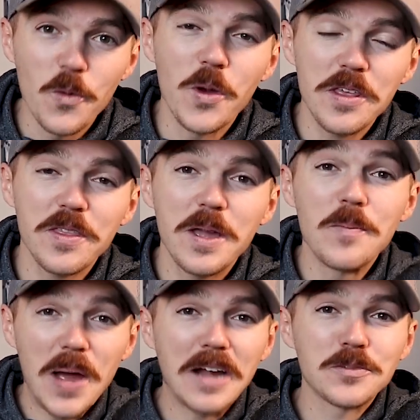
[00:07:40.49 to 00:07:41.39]
with
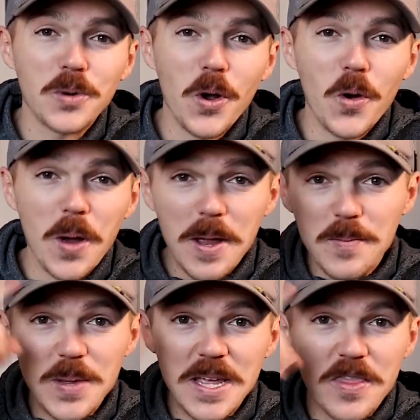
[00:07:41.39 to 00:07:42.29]
Bass Pro
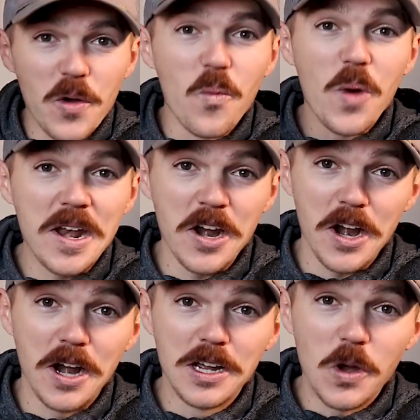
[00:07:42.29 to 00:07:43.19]
being the
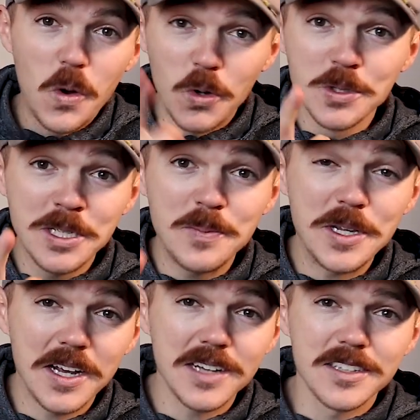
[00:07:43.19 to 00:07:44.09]
winner only
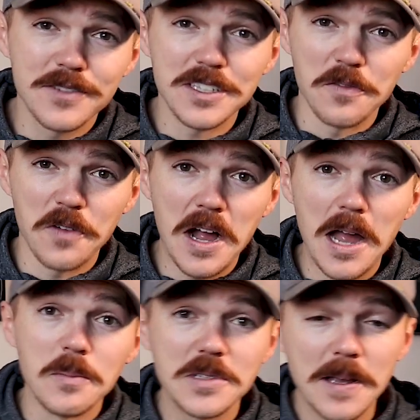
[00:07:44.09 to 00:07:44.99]
because of its
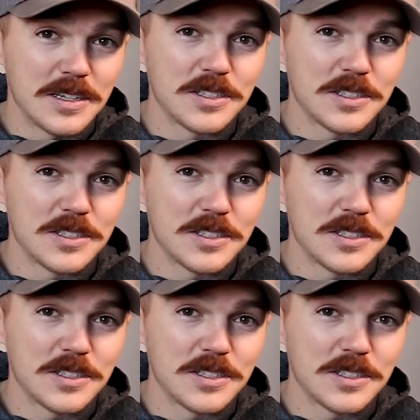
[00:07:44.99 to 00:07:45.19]
vibes.